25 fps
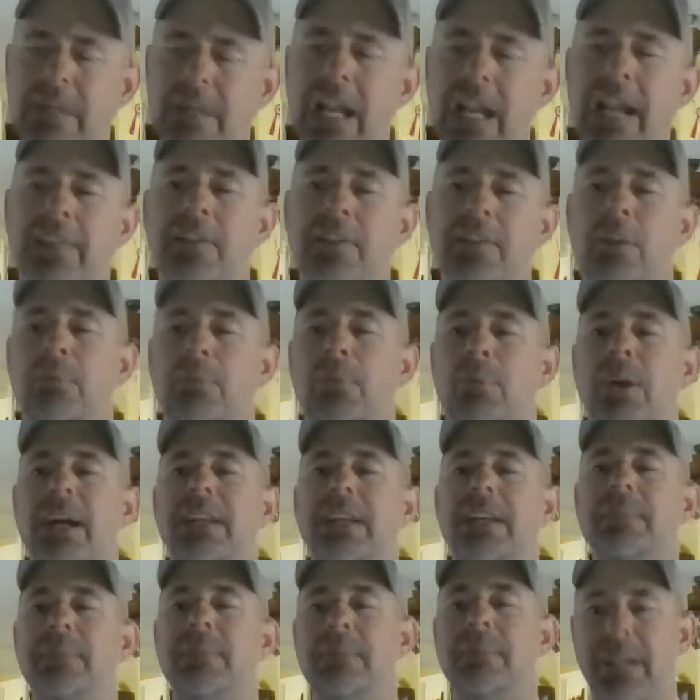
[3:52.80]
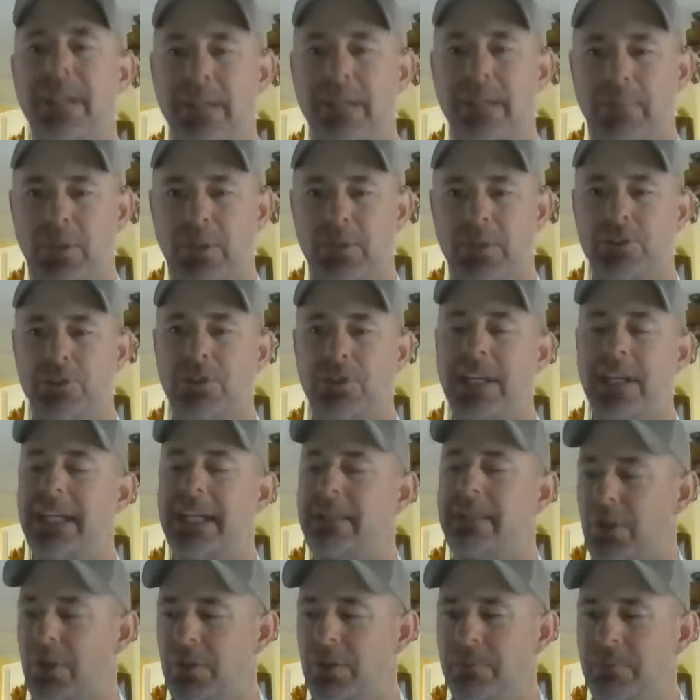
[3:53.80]
And they're bred to be biddable and
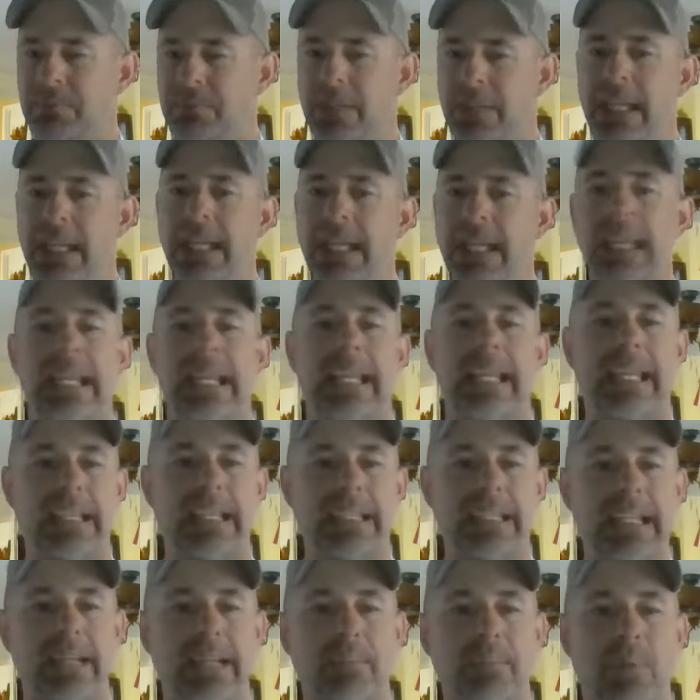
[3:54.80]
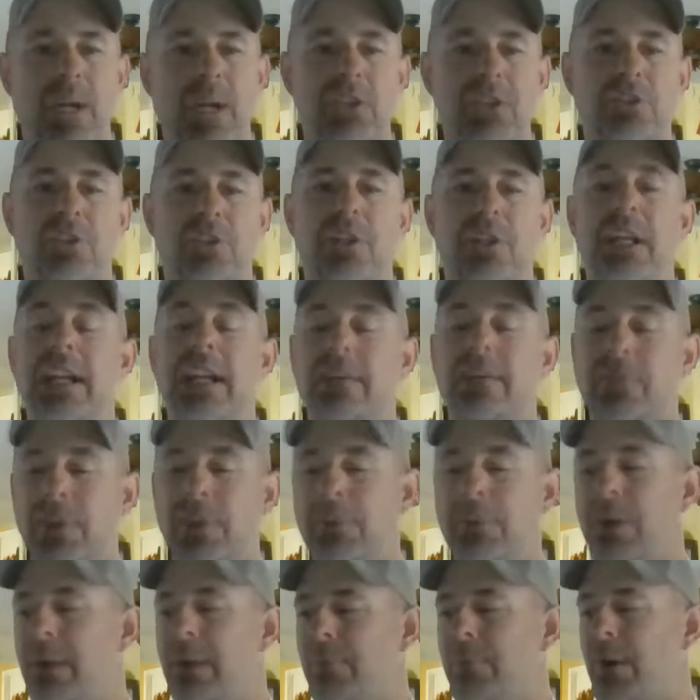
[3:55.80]
trainable and take pressure if
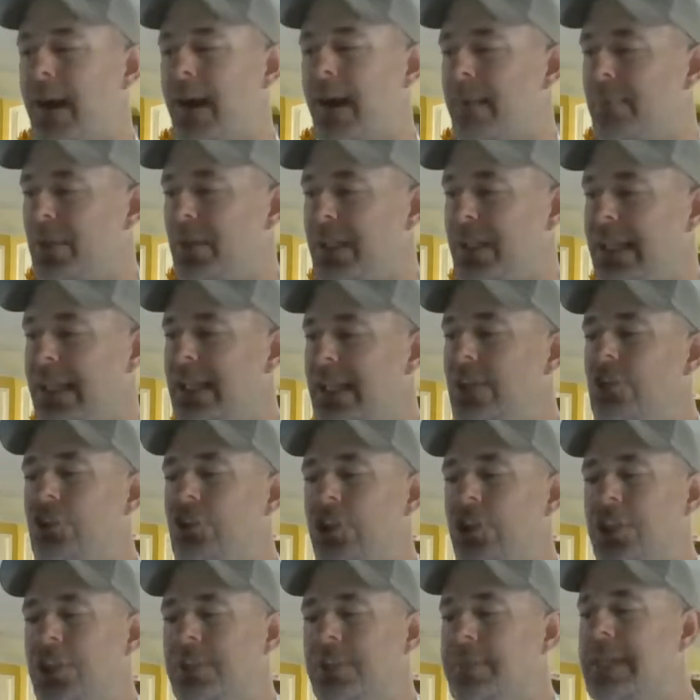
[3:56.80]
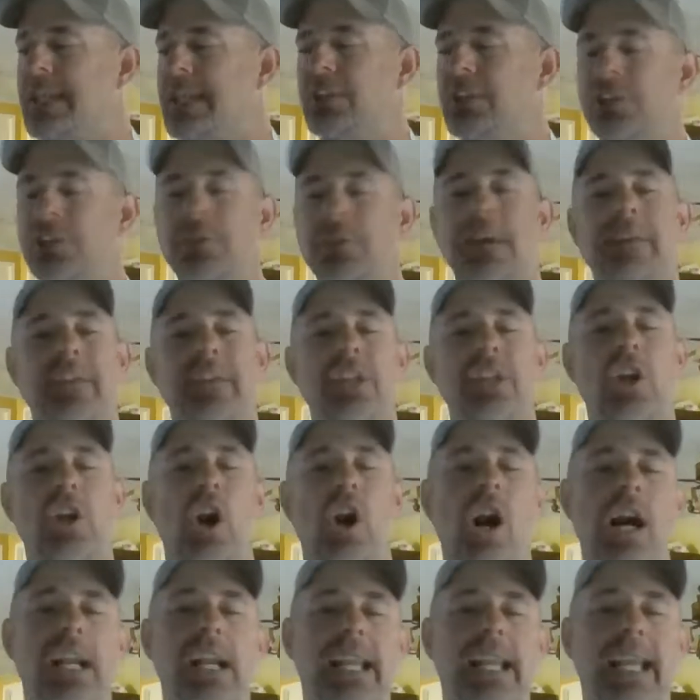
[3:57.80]
they're bred properly. Just because you have a
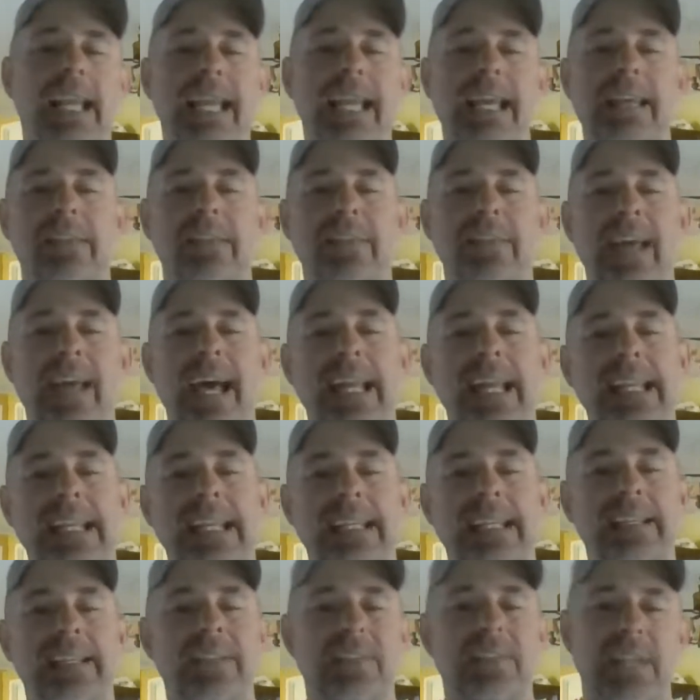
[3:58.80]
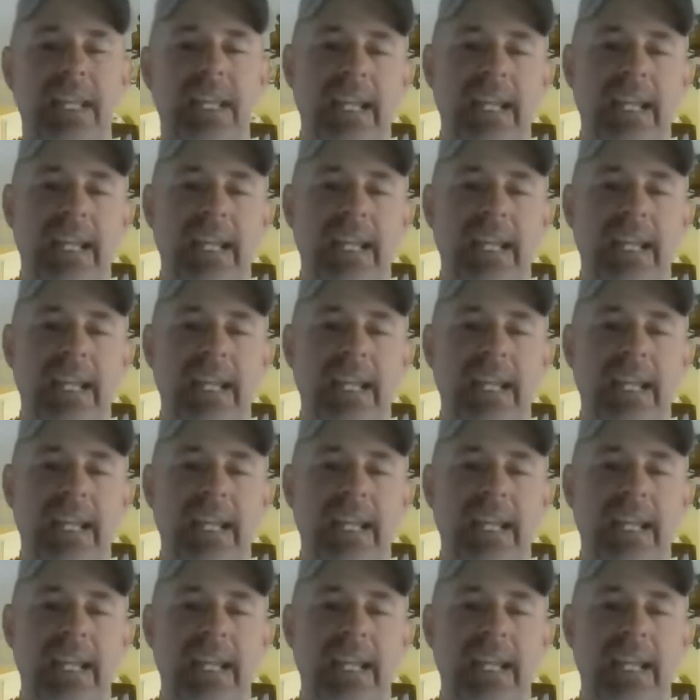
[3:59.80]
dog that is